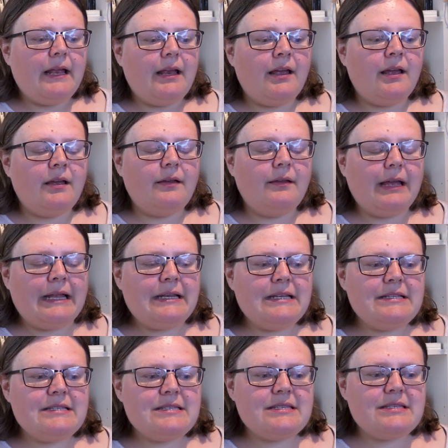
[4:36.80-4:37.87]
And
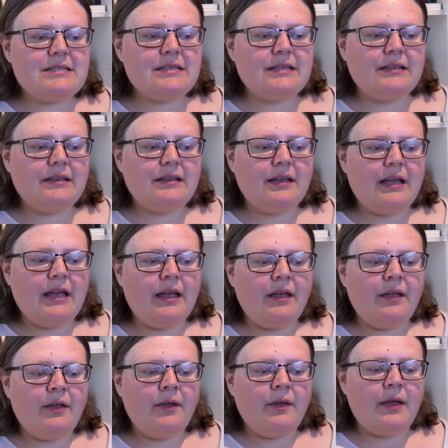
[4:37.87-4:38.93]
it's
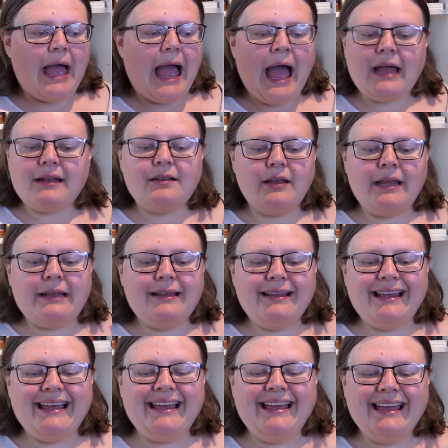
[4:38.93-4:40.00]
at
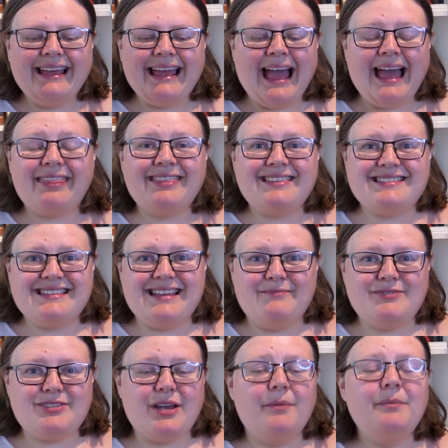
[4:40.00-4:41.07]
the
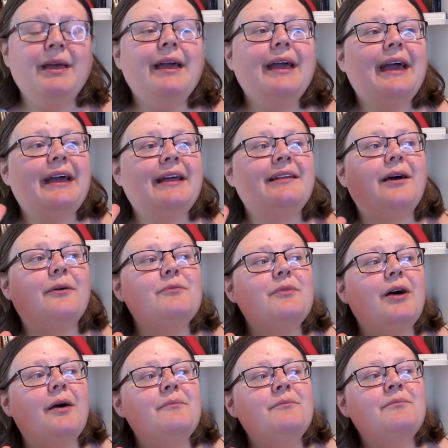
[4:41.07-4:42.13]
same time, and
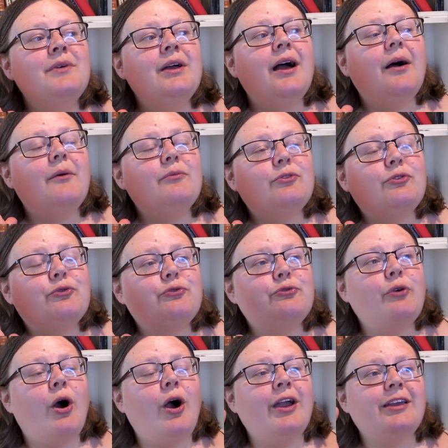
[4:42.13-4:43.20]
I'm
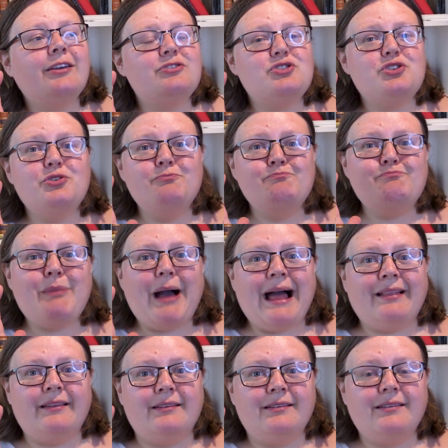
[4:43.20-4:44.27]
trying to
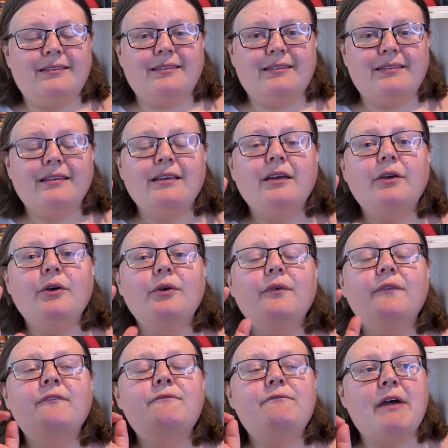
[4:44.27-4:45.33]
balance,
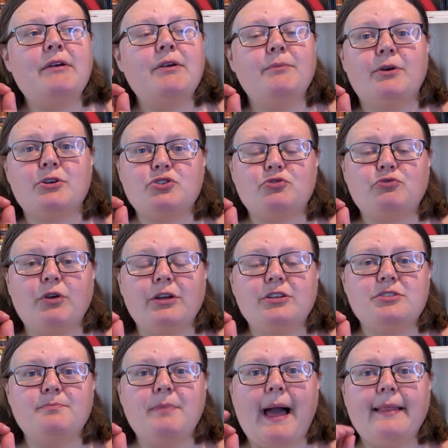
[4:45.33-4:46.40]
very much trying
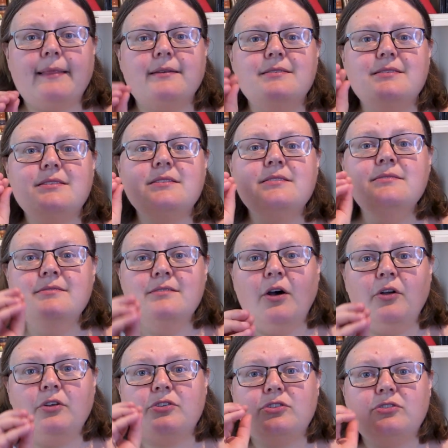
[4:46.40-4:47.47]
to balance,
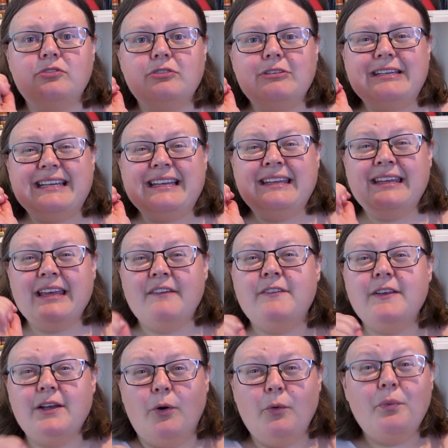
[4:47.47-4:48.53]
not
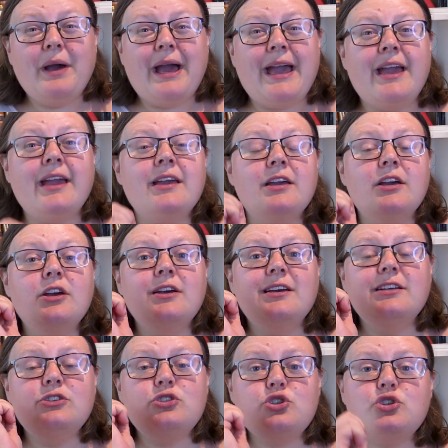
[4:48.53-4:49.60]
giving away
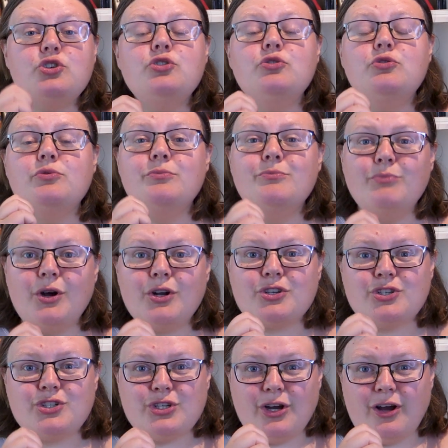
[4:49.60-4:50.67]
too
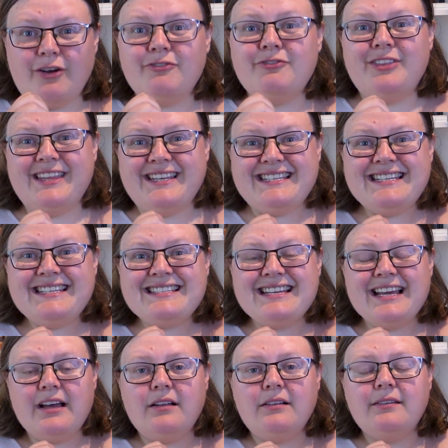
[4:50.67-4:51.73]
much of the
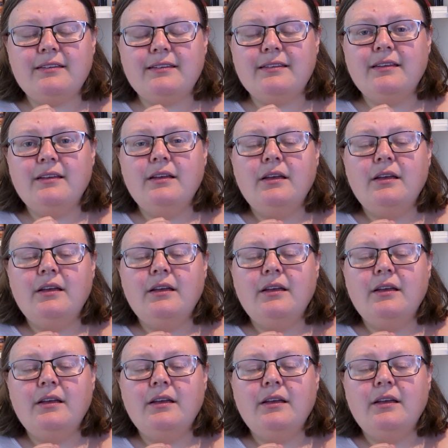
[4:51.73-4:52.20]
details